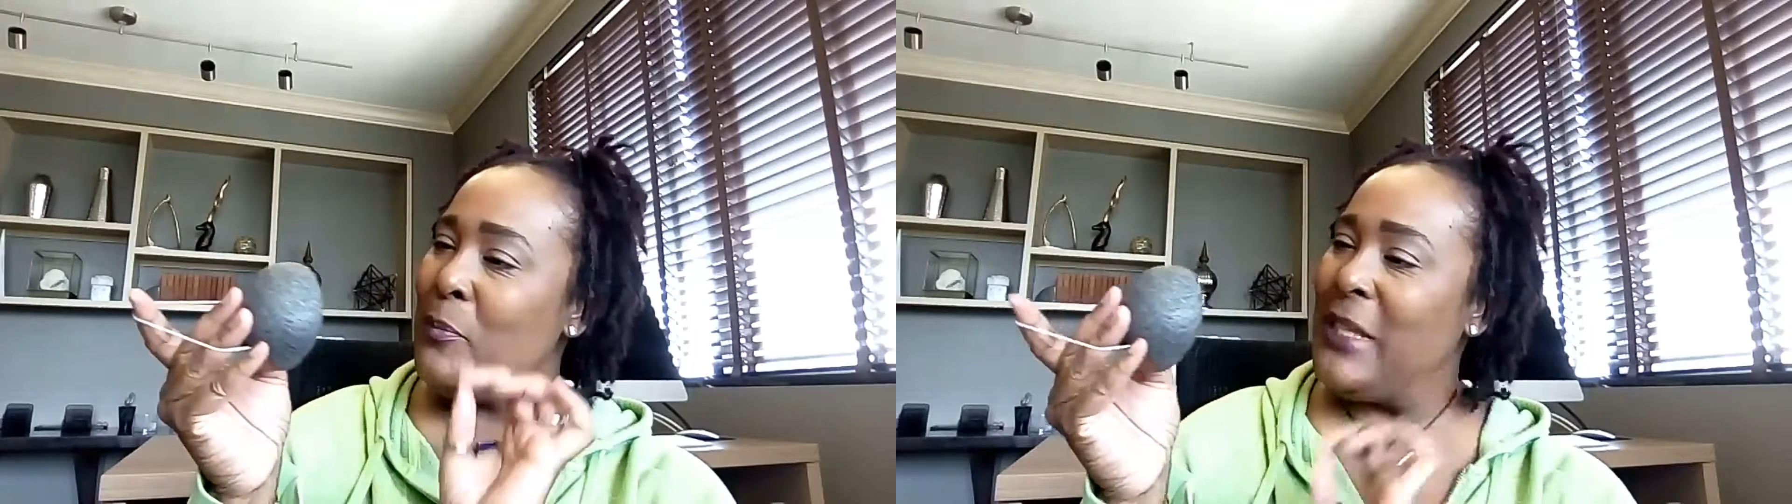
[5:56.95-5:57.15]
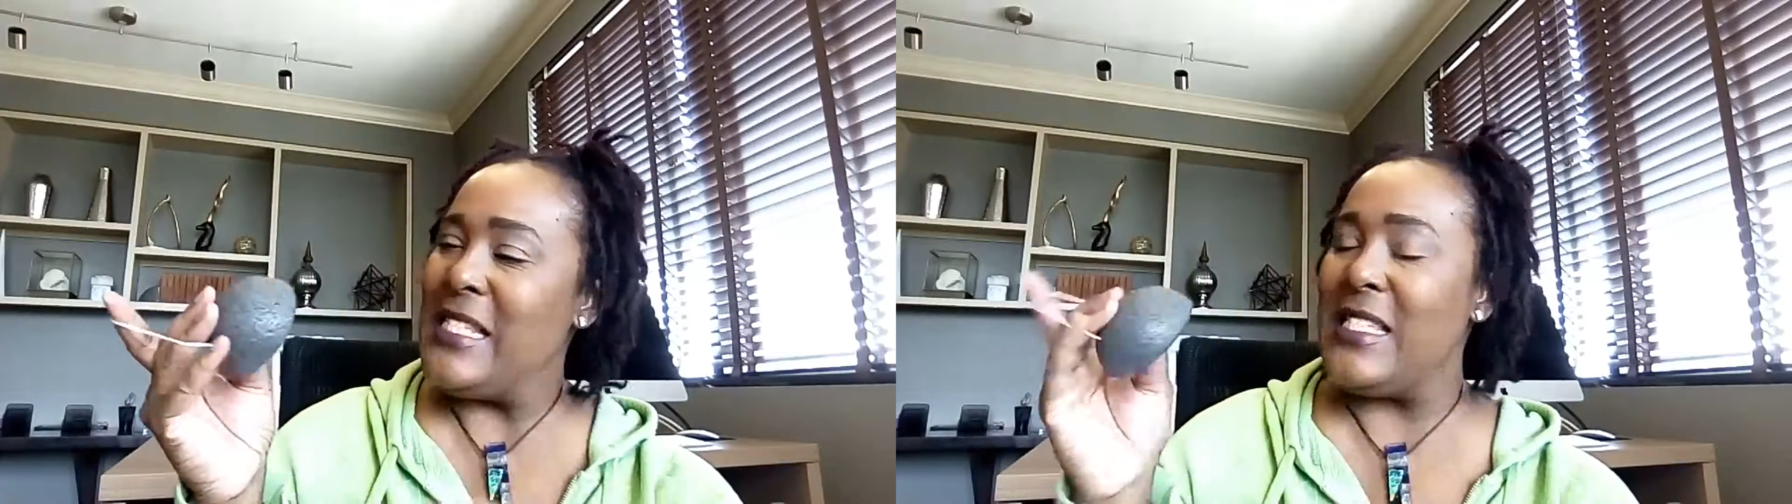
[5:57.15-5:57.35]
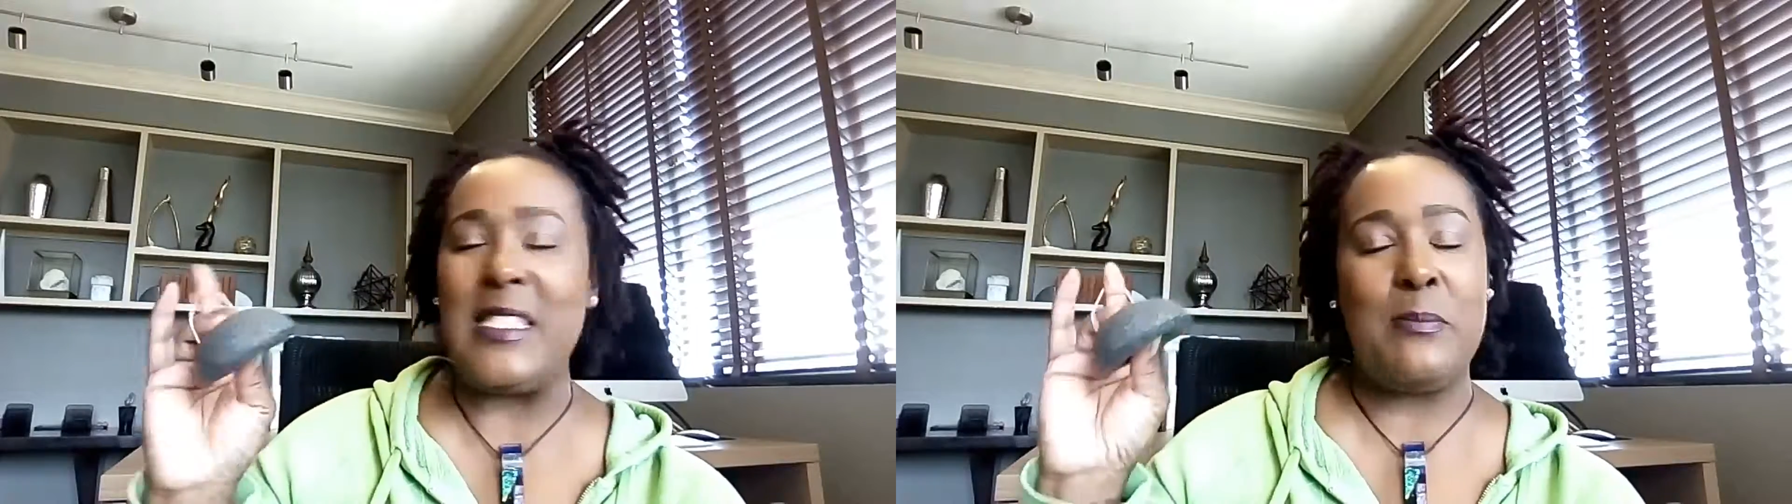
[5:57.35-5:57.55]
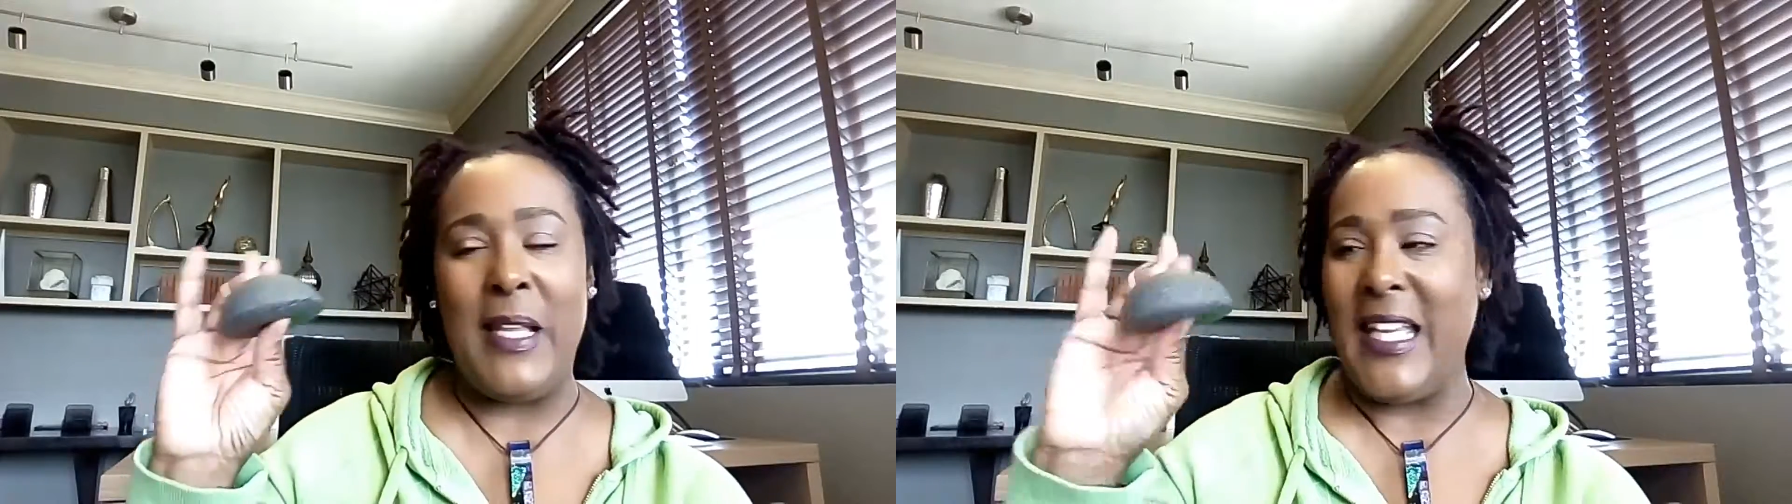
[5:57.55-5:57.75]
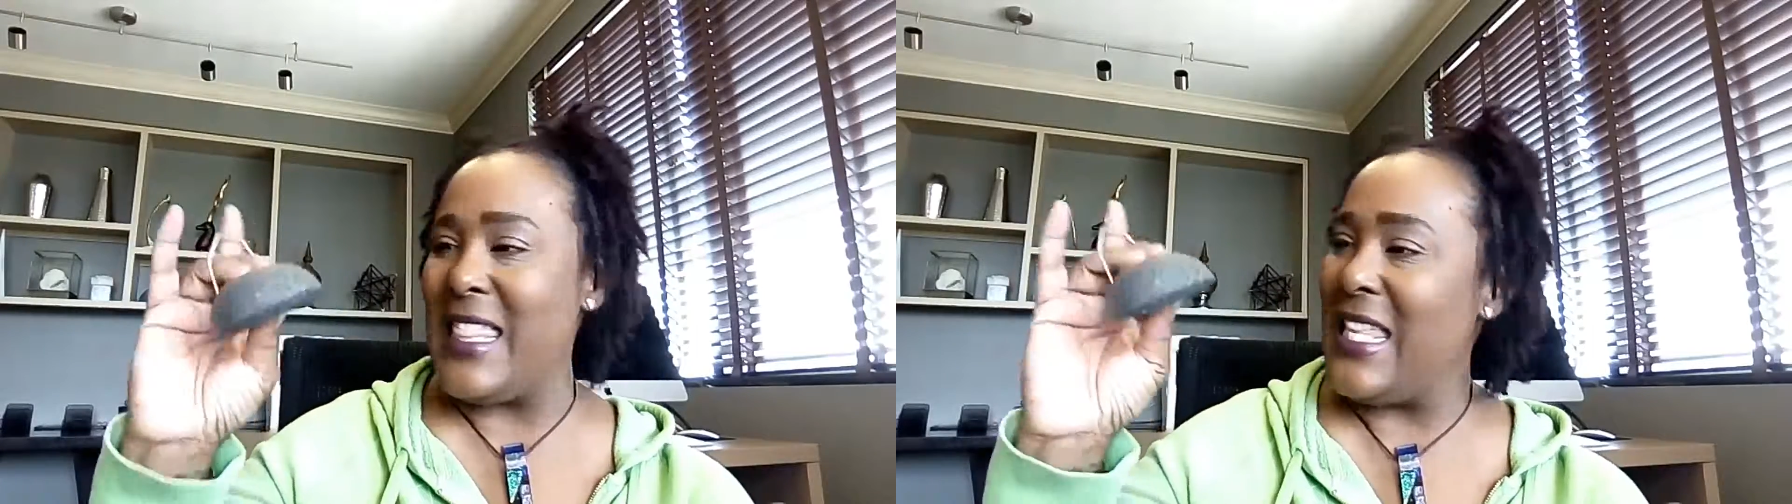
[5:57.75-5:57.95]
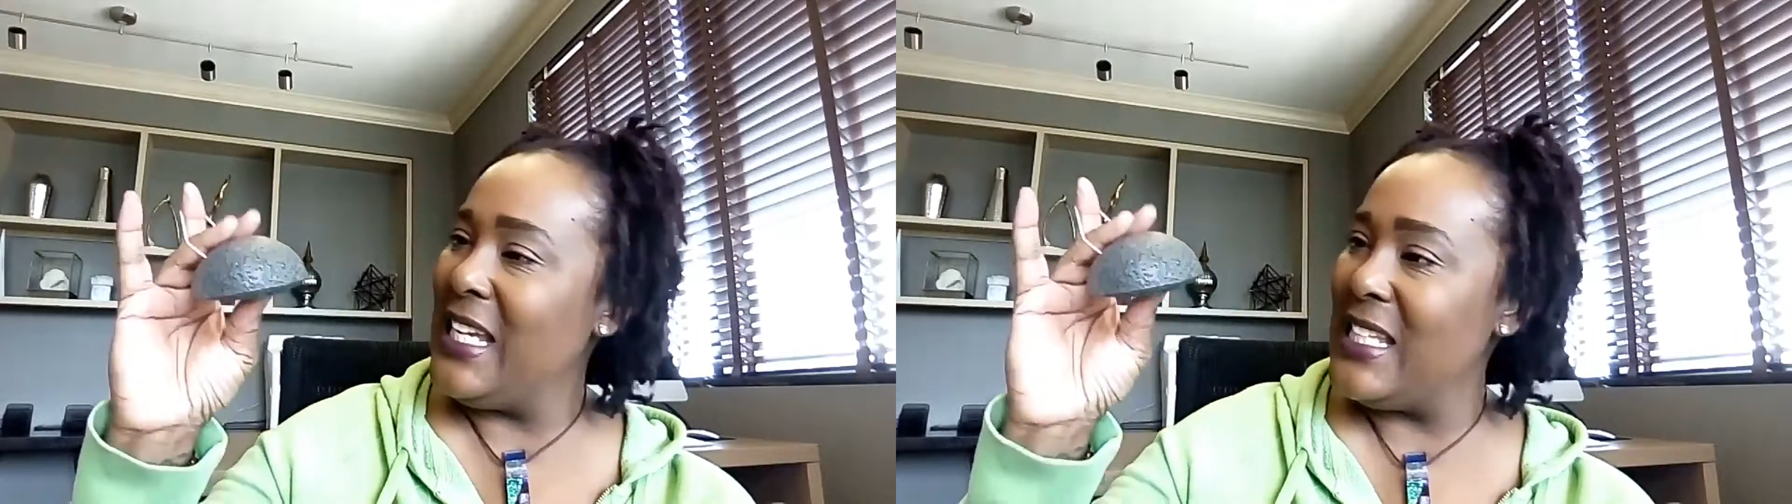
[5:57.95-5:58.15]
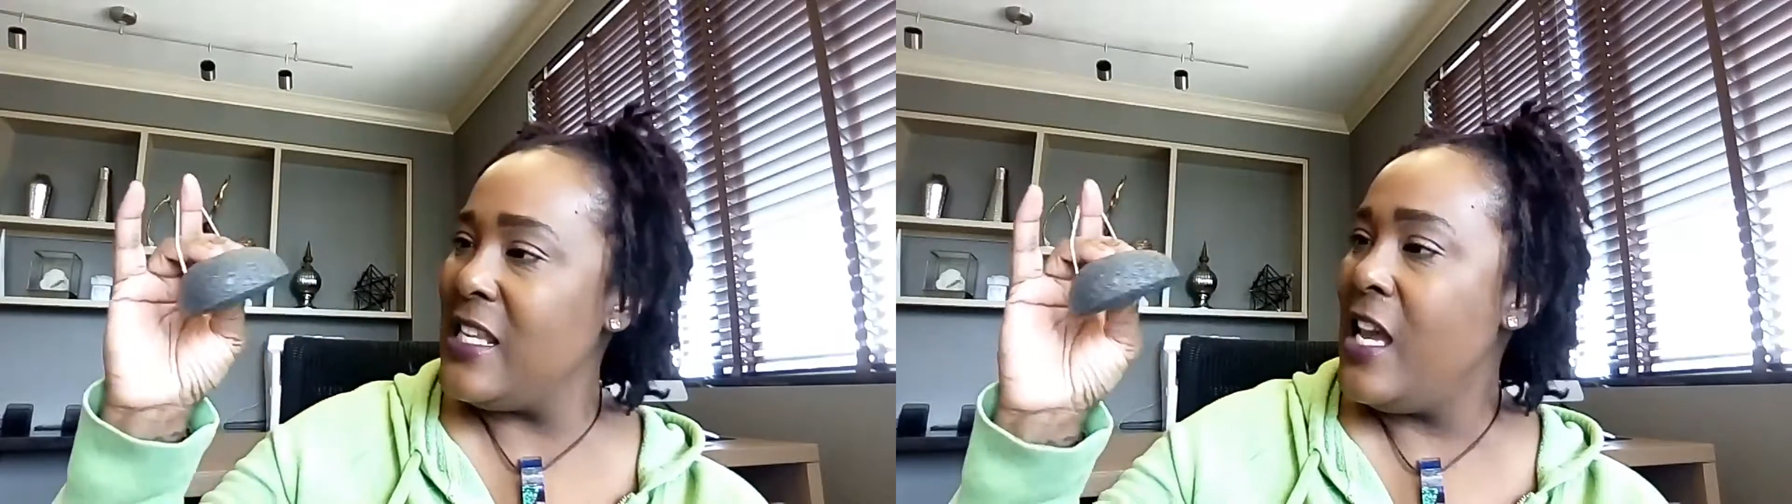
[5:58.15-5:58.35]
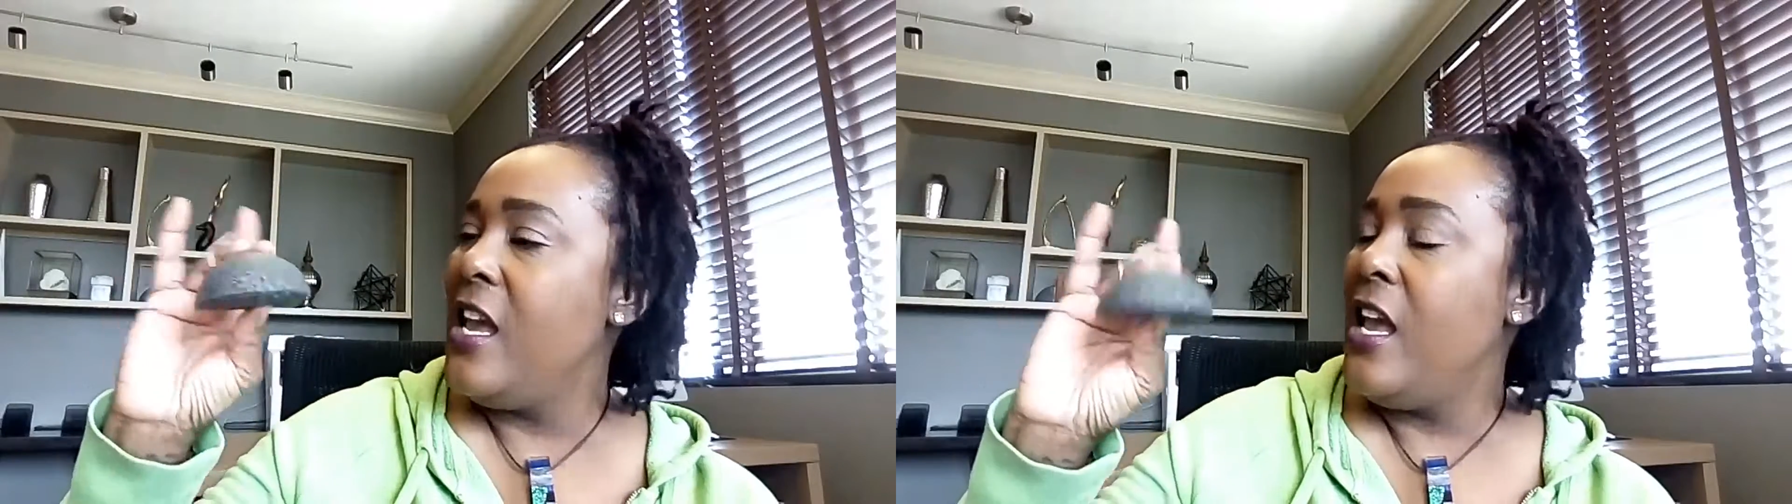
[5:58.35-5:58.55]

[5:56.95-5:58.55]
pleasant smelling things.